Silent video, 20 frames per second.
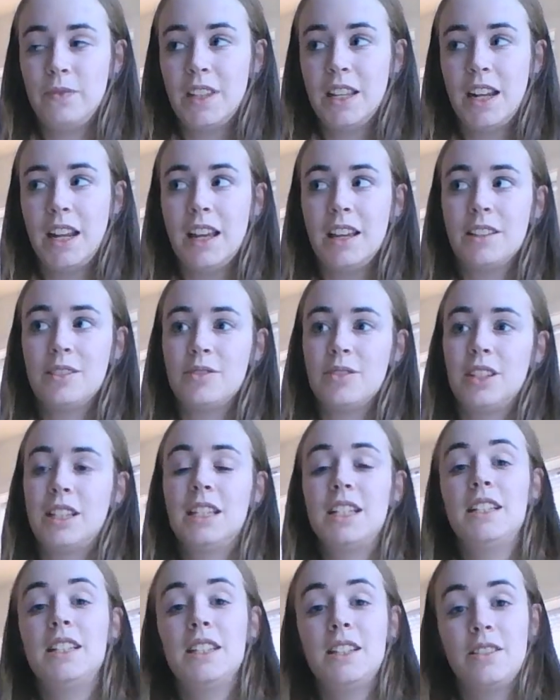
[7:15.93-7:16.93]
Today is
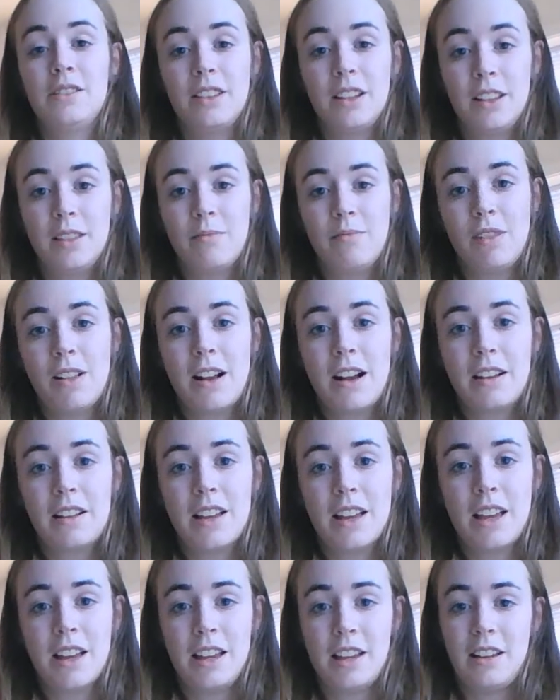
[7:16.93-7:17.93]
really easy to write the
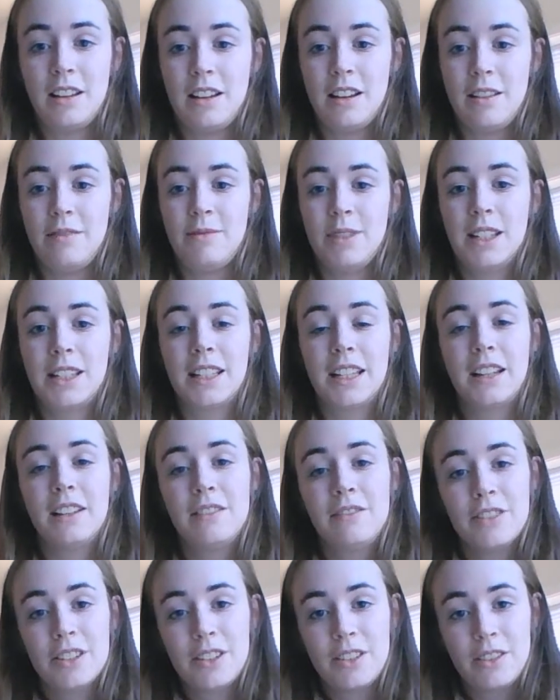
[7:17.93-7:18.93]
blog, and I'm
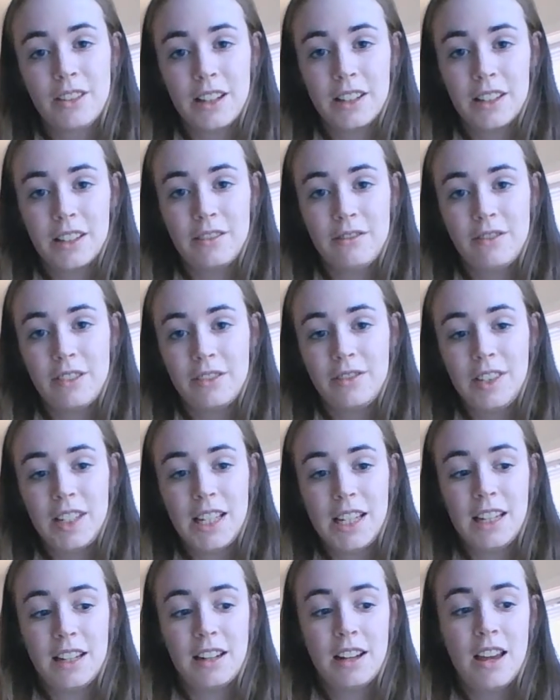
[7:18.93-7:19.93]
excited for
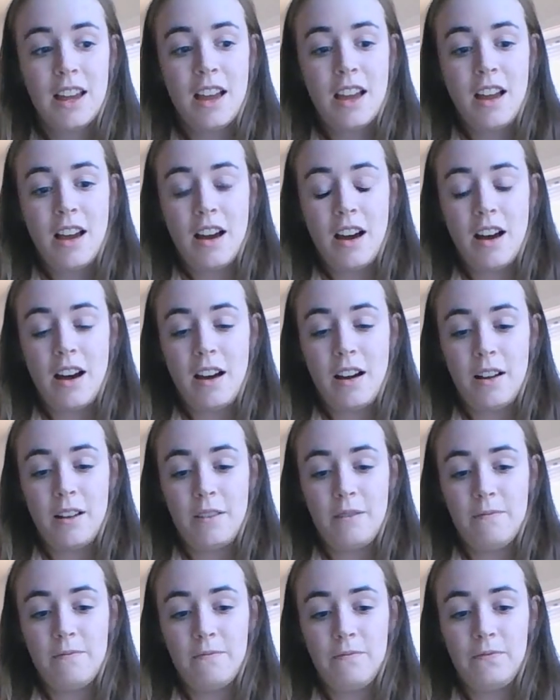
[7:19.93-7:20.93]
2015
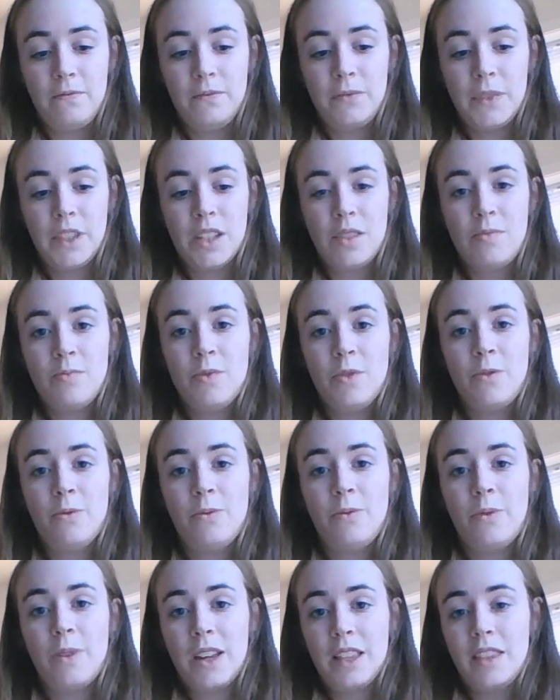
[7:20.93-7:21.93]
to
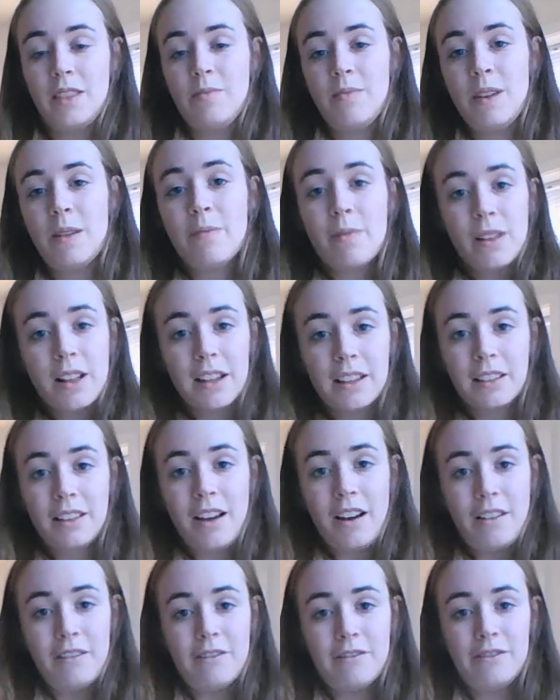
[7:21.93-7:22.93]
move with the people I
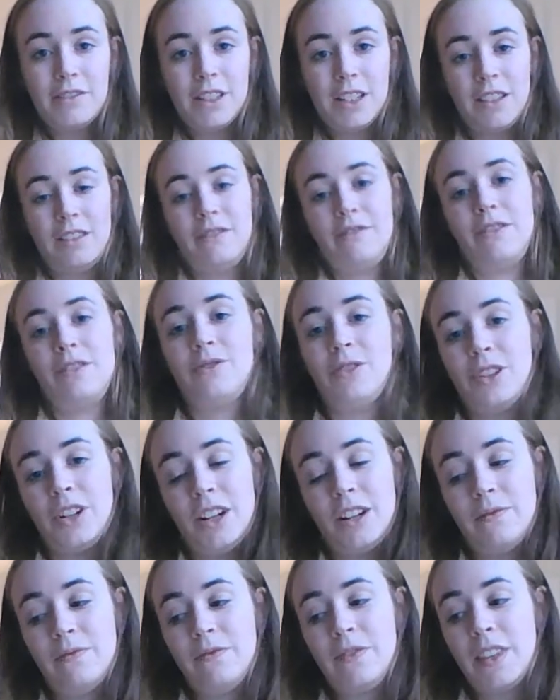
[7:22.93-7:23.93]
love to the
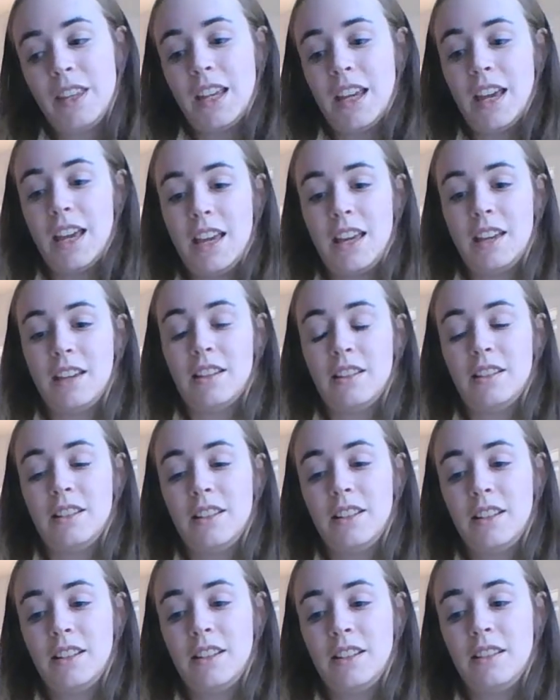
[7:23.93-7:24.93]
future.
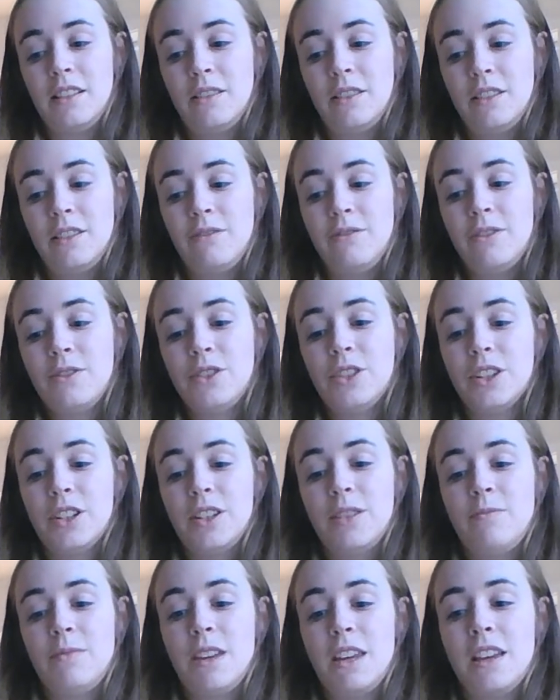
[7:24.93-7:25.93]
And the future
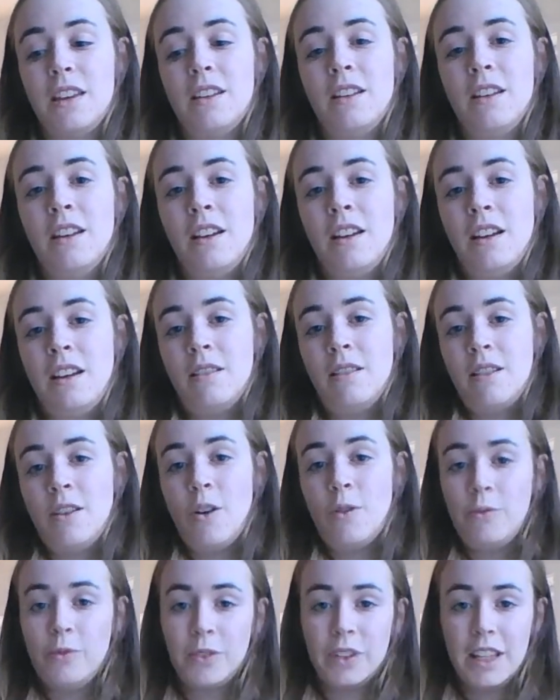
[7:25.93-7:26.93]
to me,
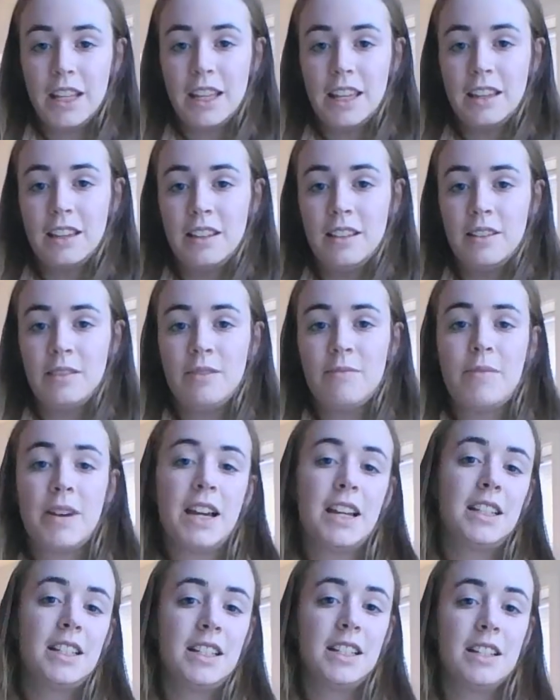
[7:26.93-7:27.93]
hopefully, my
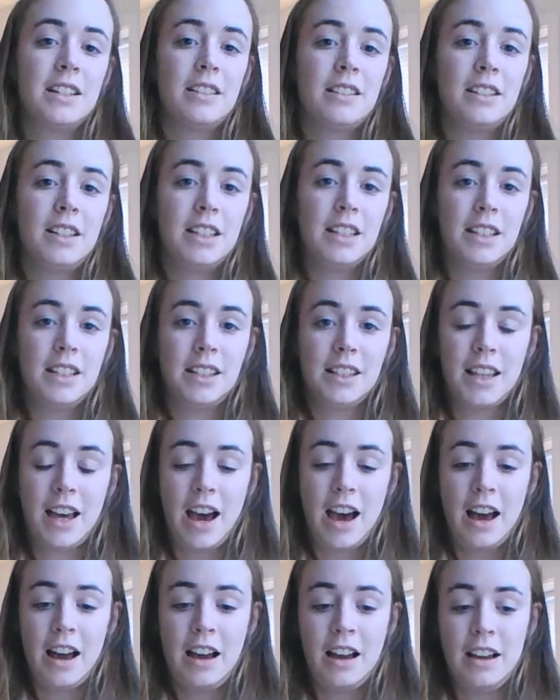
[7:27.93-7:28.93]
ideal is
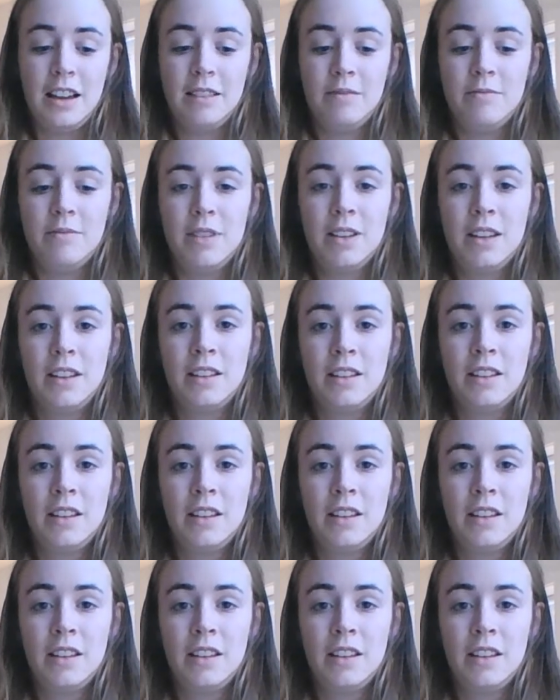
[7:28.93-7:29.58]
that I'm,